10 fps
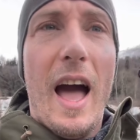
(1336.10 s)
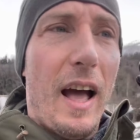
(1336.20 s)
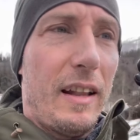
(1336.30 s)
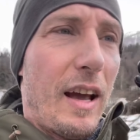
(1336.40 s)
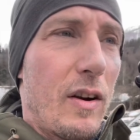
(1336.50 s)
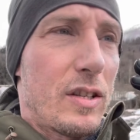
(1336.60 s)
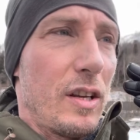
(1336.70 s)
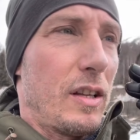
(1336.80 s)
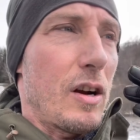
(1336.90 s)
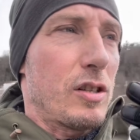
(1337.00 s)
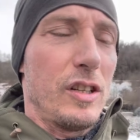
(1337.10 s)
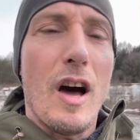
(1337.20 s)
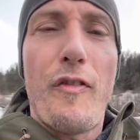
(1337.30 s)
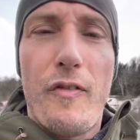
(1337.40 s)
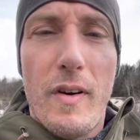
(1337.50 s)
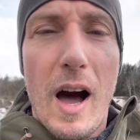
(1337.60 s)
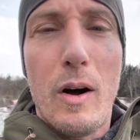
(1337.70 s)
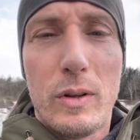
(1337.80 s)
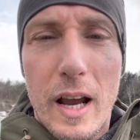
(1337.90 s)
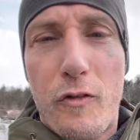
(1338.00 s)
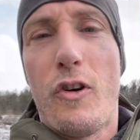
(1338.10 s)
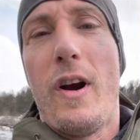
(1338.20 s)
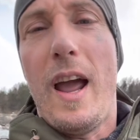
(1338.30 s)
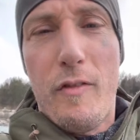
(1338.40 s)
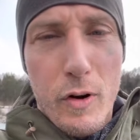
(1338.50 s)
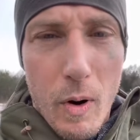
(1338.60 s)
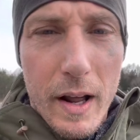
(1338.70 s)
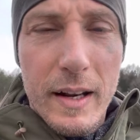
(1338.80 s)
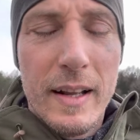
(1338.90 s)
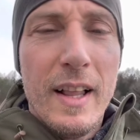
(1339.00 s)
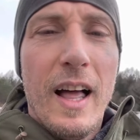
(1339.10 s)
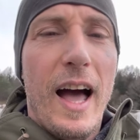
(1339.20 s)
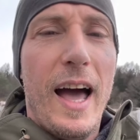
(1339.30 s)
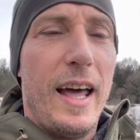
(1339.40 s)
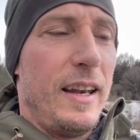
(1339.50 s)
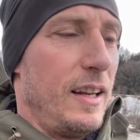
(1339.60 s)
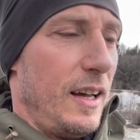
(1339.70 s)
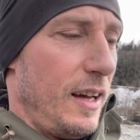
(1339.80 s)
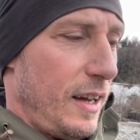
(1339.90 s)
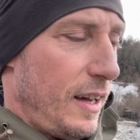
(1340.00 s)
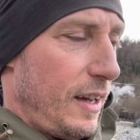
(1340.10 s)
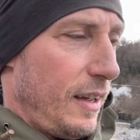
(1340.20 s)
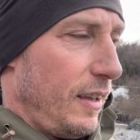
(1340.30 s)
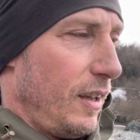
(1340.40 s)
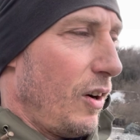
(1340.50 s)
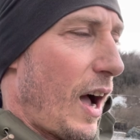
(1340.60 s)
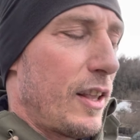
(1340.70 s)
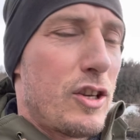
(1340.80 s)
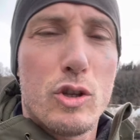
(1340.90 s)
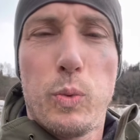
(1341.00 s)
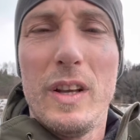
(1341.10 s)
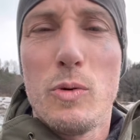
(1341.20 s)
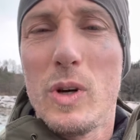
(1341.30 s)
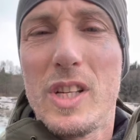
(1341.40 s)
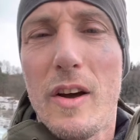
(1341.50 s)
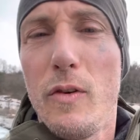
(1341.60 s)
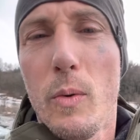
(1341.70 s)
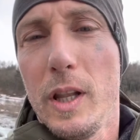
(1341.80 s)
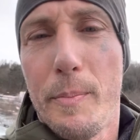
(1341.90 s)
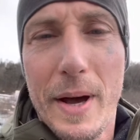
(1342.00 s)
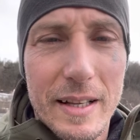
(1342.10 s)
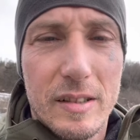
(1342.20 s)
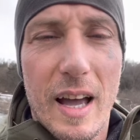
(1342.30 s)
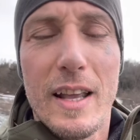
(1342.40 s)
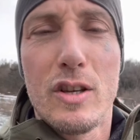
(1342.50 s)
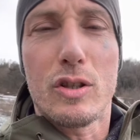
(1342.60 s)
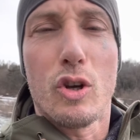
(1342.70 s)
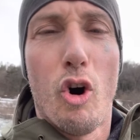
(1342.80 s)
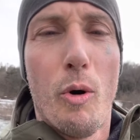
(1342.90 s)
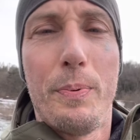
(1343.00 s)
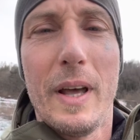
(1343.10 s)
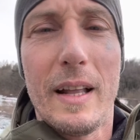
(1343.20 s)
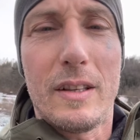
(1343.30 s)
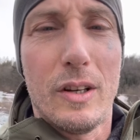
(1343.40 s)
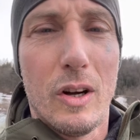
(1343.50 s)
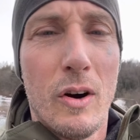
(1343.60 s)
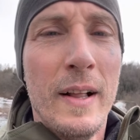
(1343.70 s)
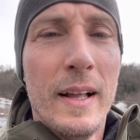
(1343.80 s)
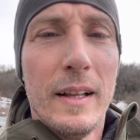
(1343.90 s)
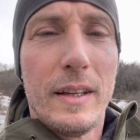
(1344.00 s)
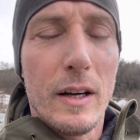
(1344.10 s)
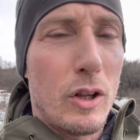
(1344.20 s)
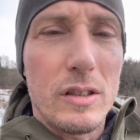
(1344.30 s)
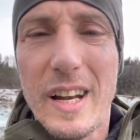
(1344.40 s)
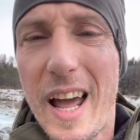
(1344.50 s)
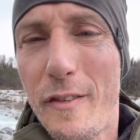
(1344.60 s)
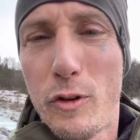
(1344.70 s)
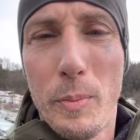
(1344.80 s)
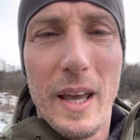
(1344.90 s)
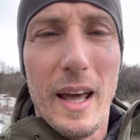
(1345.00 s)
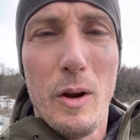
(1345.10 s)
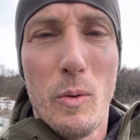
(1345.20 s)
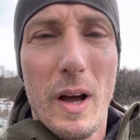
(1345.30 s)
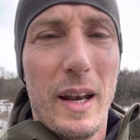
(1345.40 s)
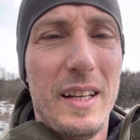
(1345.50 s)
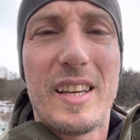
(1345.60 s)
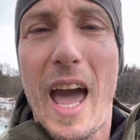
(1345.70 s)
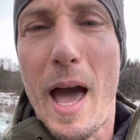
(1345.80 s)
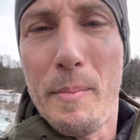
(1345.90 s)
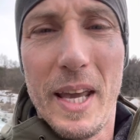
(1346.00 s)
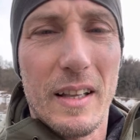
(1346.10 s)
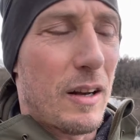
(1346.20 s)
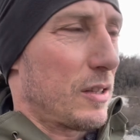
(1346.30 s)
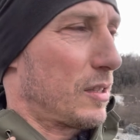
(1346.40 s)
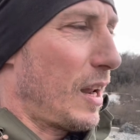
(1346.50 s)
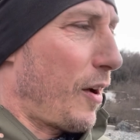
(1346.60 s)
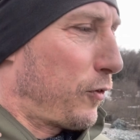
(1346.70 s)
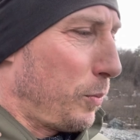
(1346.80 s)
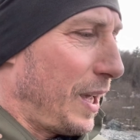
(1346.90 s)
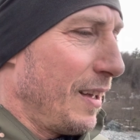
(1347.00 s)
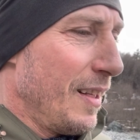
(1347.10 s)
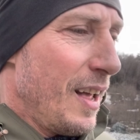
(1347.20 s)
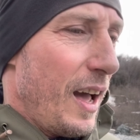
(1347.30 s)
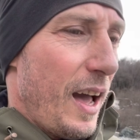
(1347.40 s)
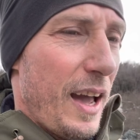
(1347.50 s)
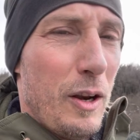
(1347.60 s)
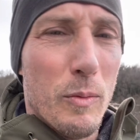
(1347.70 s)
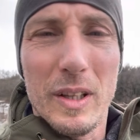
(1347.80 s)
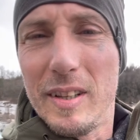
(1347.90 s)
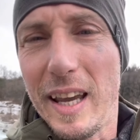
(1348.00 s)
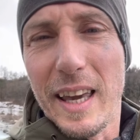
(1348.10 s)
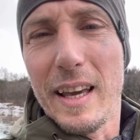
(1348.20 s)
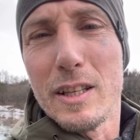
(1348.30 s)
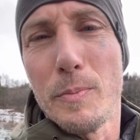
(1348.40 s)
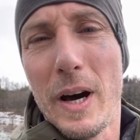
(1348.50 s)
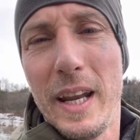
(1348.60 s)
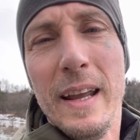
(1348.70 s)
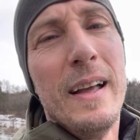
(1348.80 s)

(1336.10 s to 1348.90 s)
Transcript: There's enough out there for everyone, and I just wish everyone the best. I just hope that there doesn't have to be any scamming. There doesn't have to be anyone taking his money.